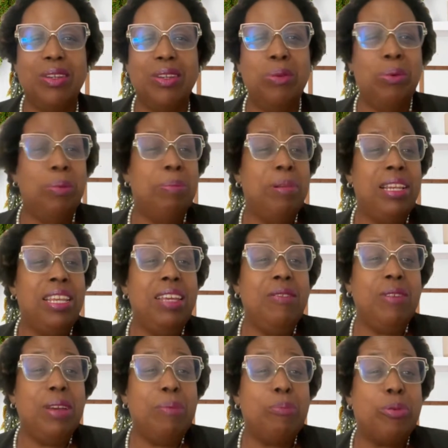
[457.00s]
Do we
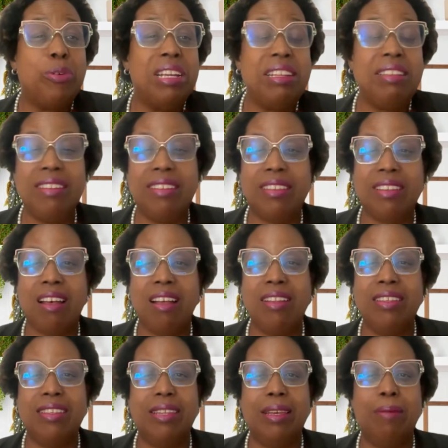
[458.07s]
believe, embrace this
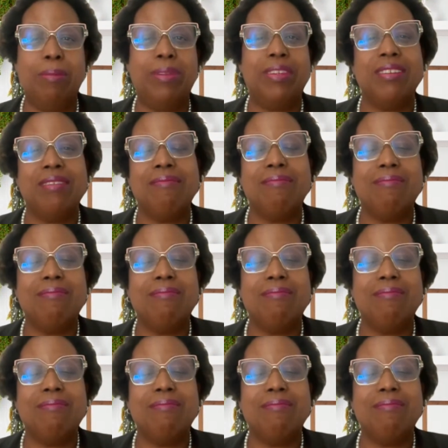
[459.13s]
concept